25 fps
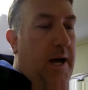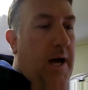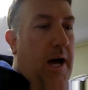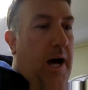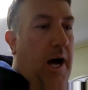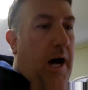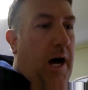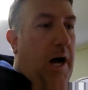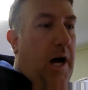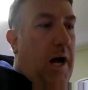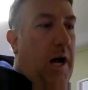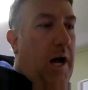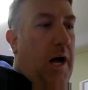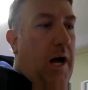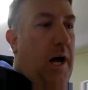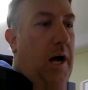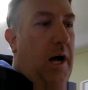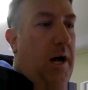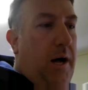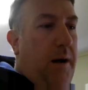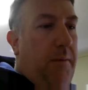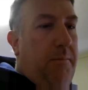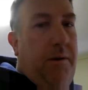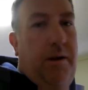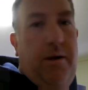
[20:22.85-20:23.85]

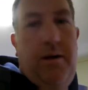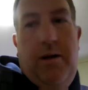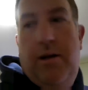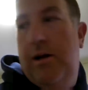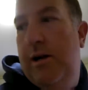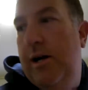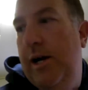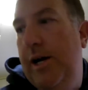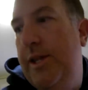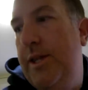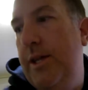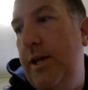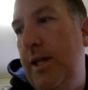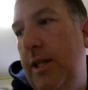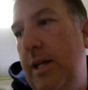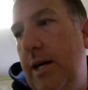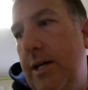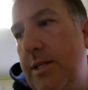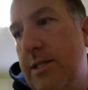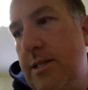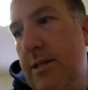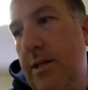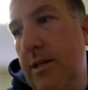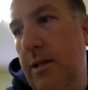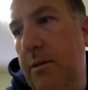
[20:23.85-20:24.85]
I think
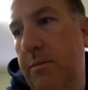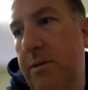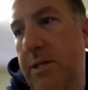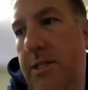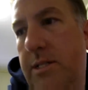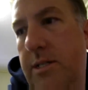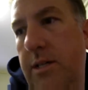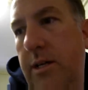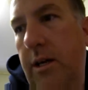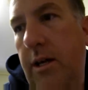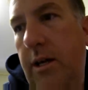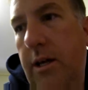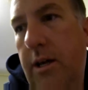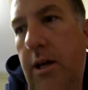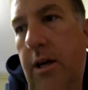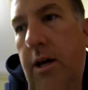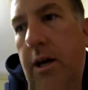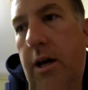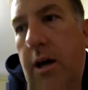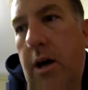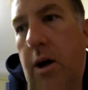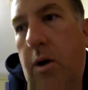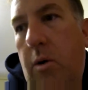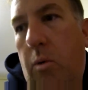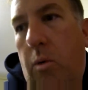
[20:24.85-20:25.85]
that's it. Let me see.
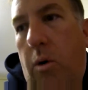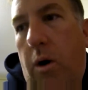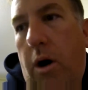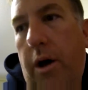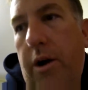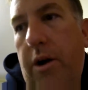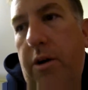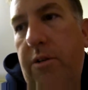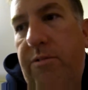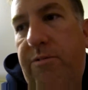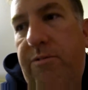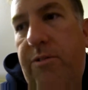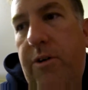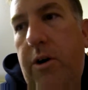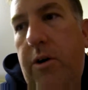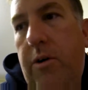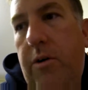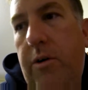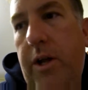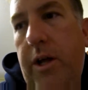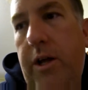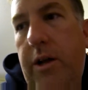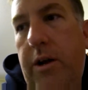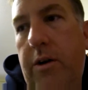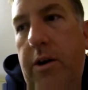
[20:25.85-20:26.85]
Water,
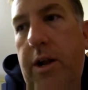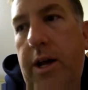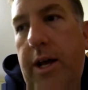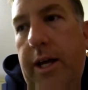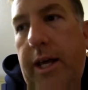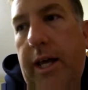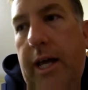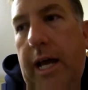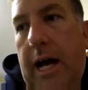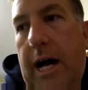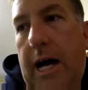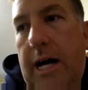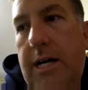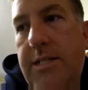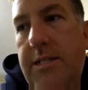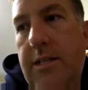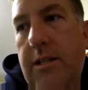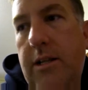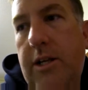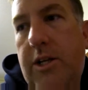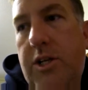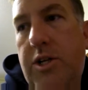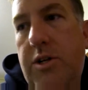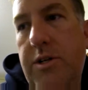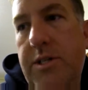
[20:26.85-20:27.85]
phone, internet, gas,
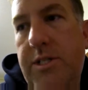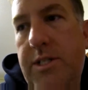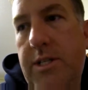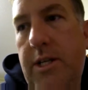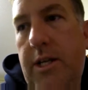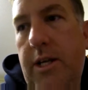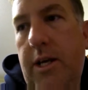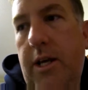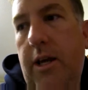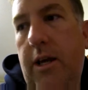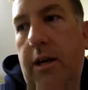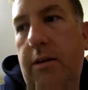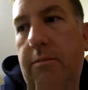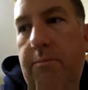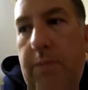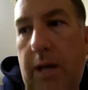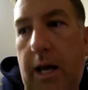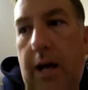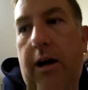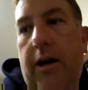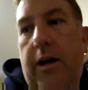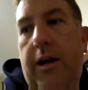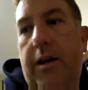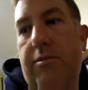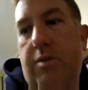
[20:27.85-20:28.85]
electricity,
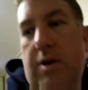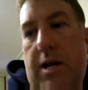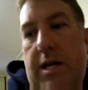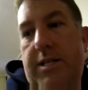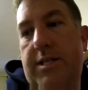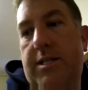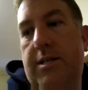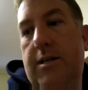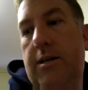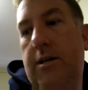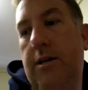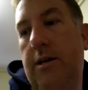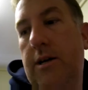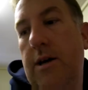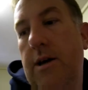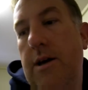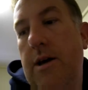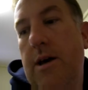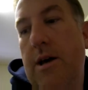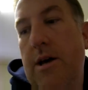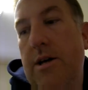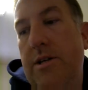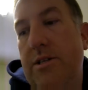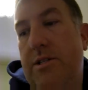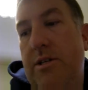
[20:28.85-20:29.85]
yeah, and rent.
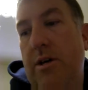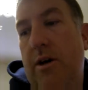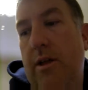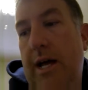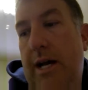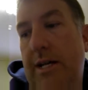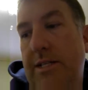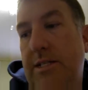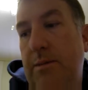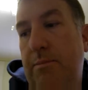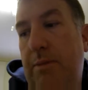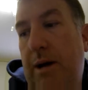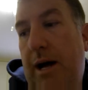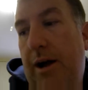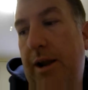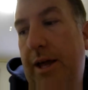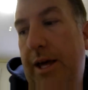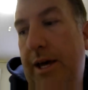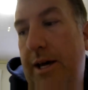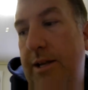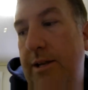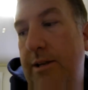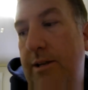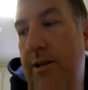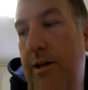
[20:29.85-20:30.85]
So that's about
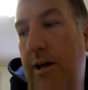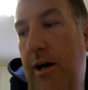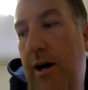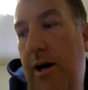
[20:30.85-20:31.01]
it.